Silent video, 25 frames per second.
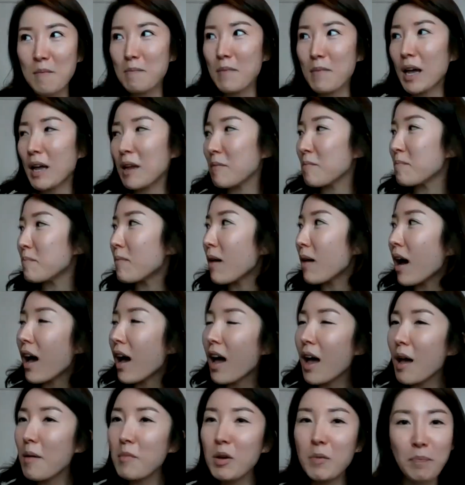my
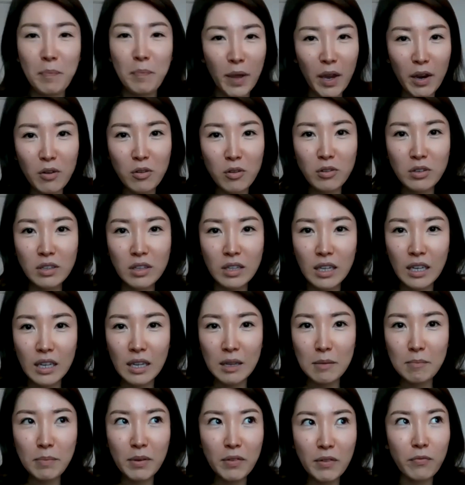mom
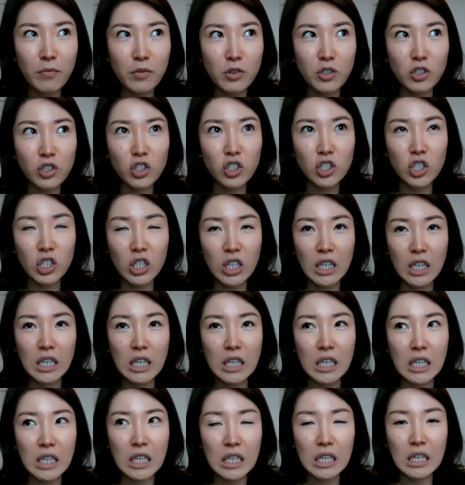apparently, before
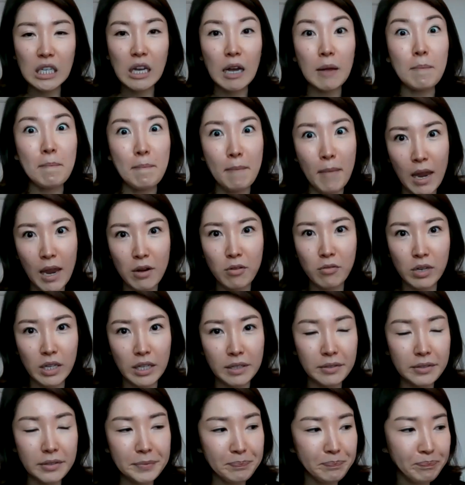she got
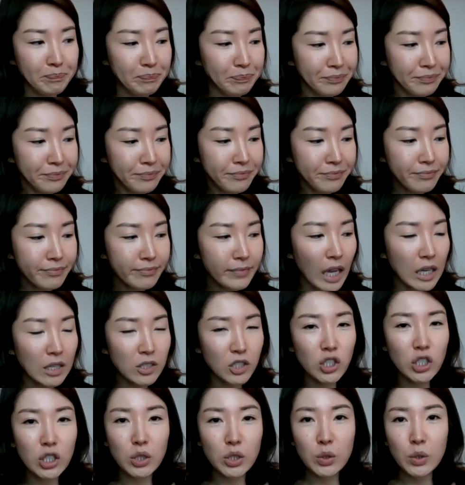married,
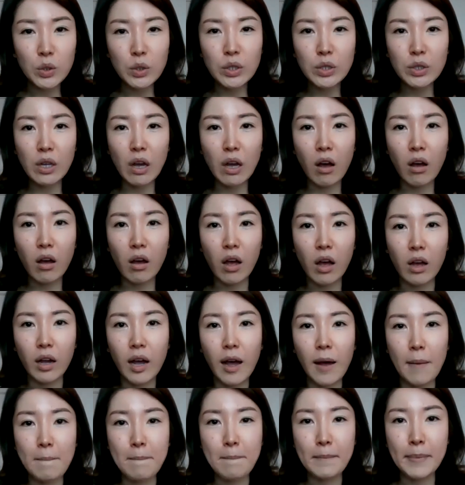she uh,
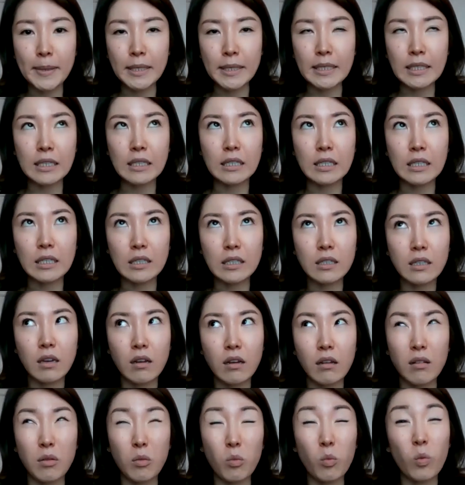accompanied
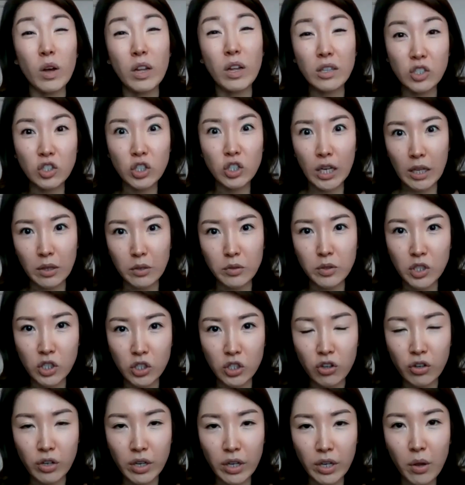uh, one cello
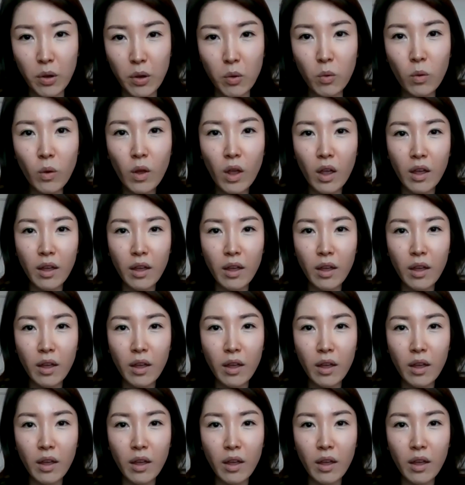studio